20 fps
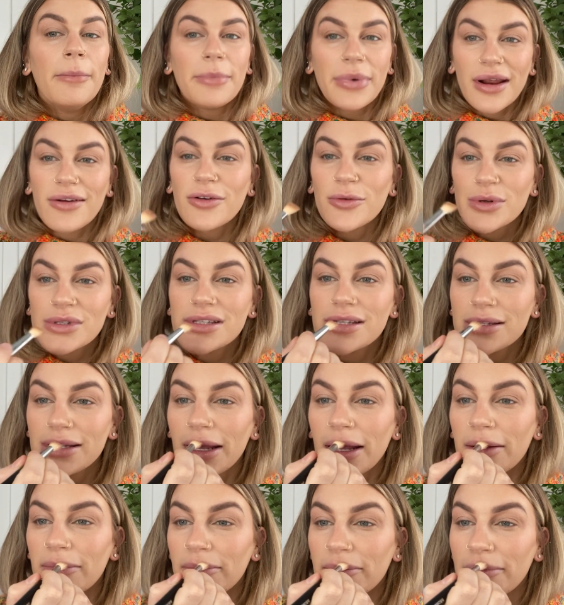But everyone's the
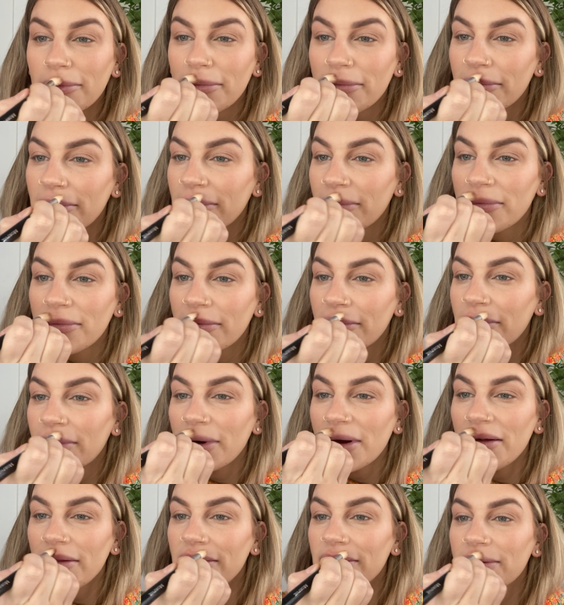same.
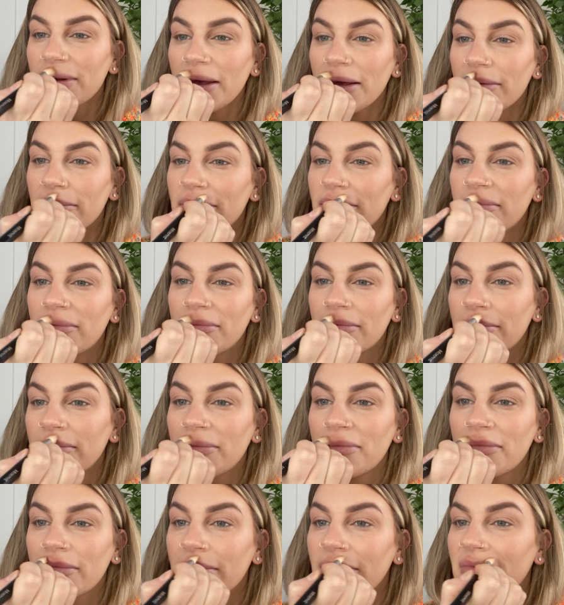We're all the same.
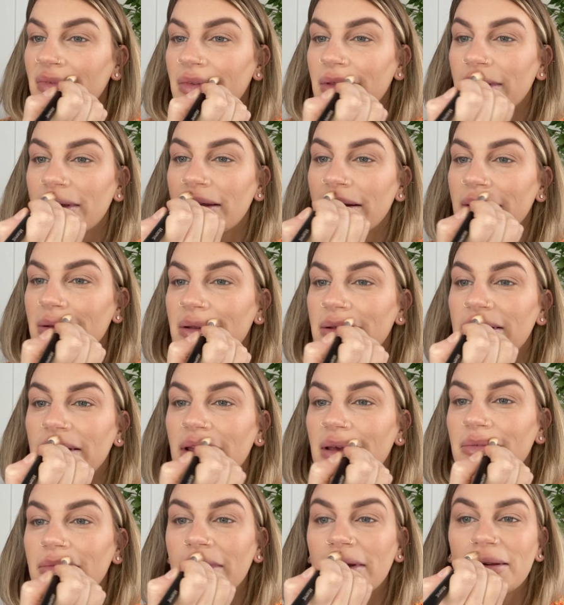I'll just
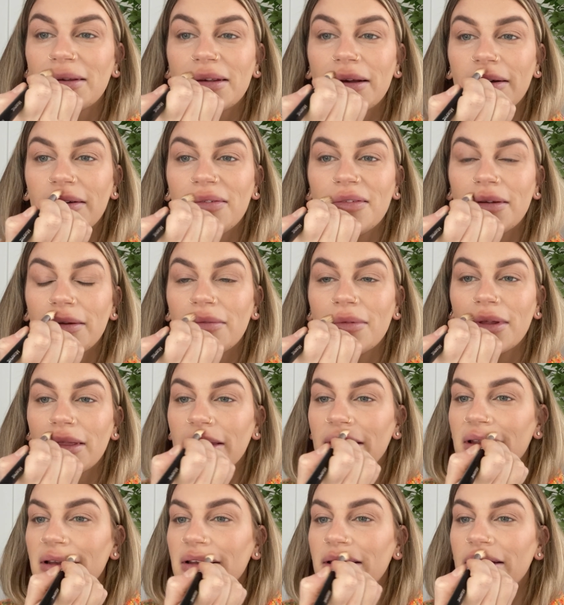keep myself in with
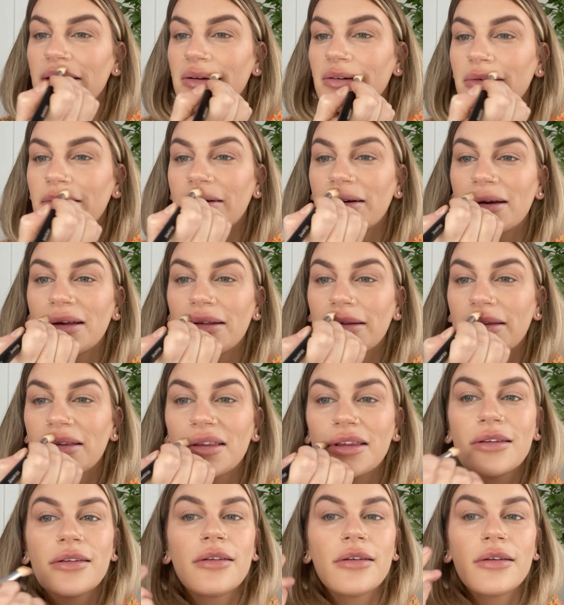it too, because